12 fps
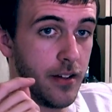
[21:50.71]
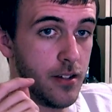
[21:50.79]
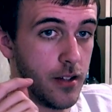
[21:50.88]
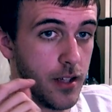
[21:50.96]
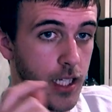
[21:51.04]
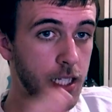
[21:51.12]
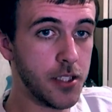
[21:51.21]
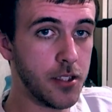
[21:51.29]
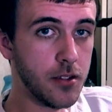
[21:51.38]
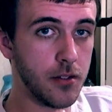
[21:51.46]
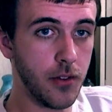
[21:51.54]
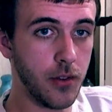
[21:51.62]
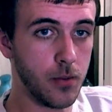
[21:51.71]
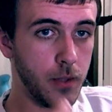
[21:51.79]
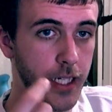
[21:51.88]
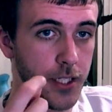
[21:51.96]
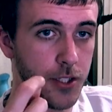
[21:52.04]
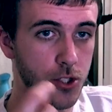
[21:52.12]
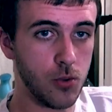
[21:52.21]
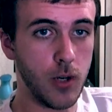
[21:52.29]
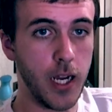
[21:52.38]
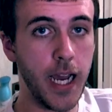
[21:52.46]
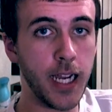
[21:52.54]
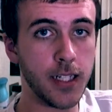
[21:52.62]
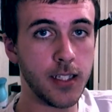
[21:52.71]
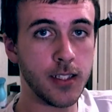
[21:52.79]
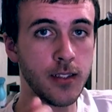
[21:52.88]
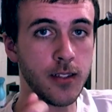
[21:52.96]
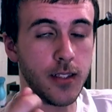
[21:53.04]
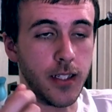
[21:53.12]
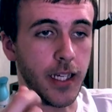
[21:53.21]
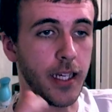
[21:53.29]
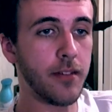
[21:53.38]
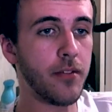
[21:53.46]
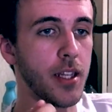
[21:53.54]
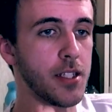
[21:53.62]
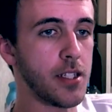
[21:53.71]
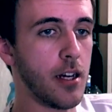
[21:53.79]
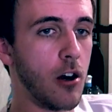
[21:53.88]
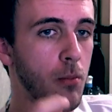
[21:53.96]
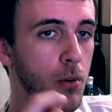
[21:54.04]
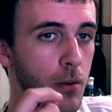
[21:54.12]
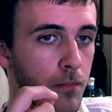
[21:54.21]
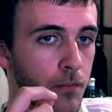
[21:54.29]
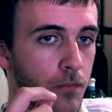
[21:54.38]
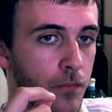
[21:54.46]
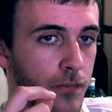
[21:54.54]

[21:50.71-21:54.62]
These 3 tracks give this album,